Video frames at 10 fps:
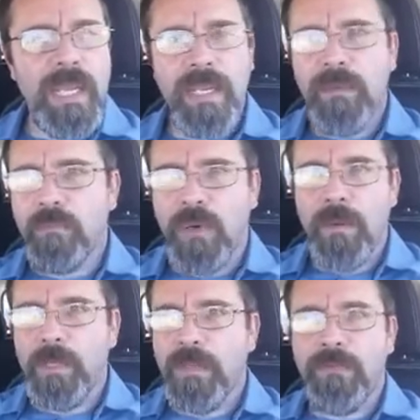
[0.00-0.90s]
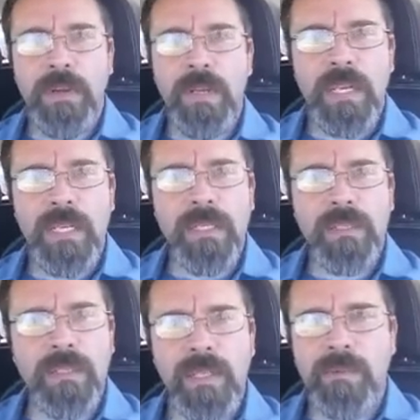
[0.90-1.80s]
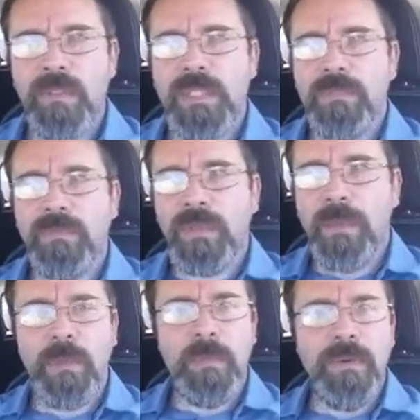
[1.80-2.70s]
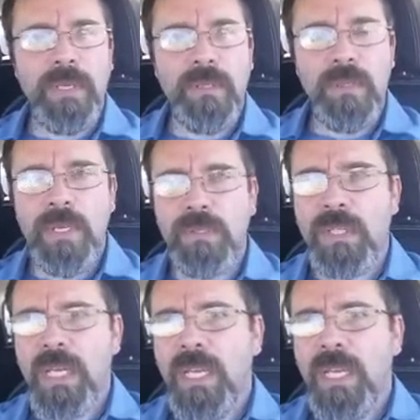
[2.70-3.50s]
and probably at varying levels of capability, who knows.